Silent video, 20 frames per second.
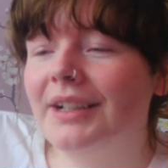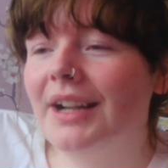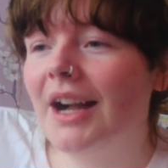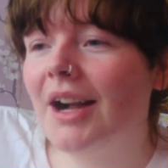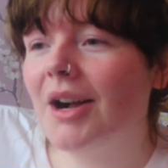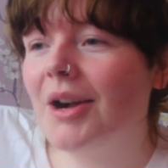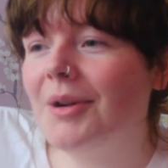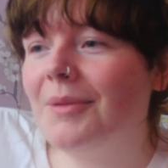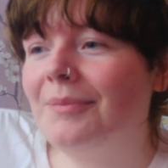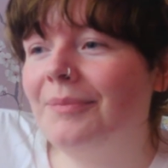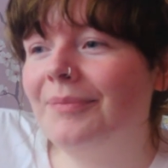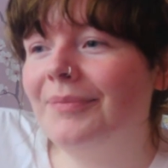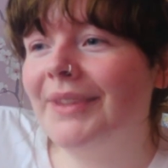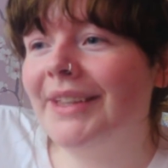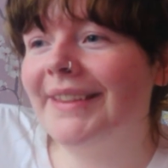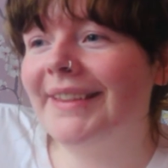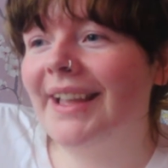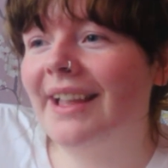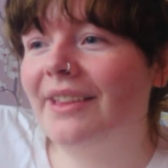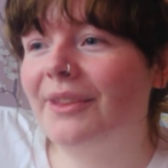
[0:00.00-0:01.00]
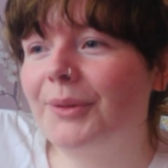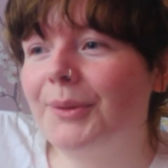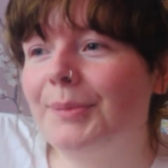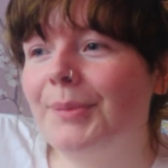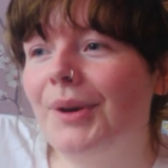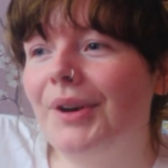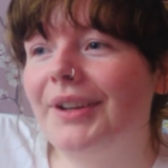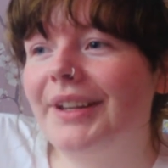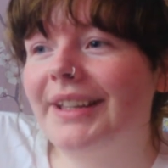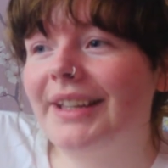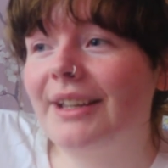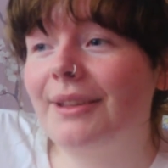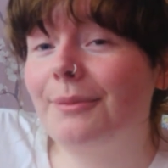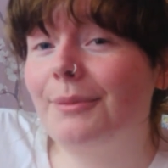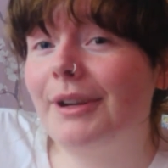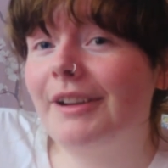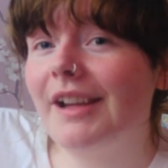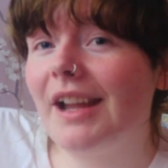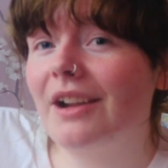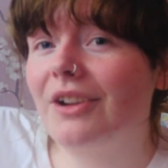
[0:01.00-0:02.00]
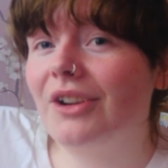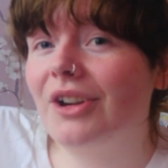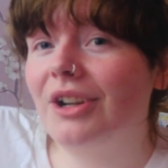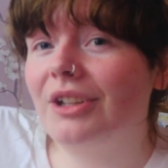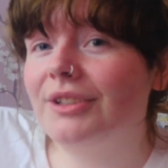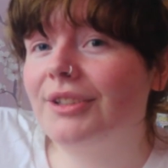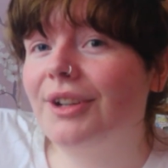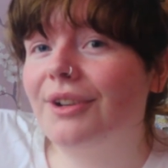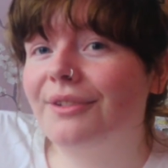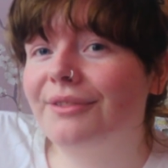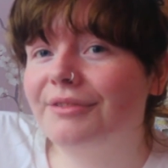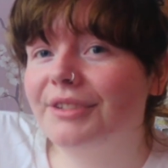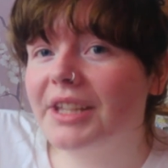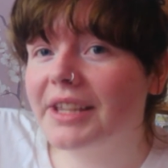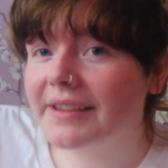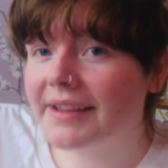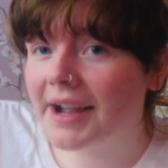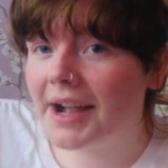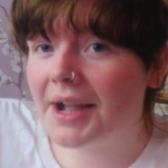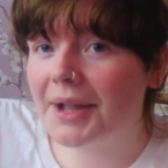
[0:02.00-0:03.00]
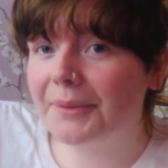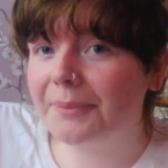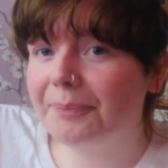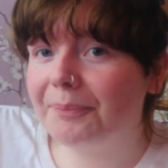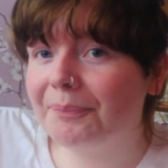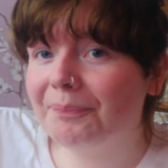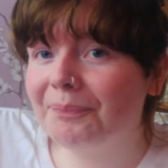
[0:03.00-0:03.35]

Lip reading: It's getting to a point again where I haven't got a lot of free time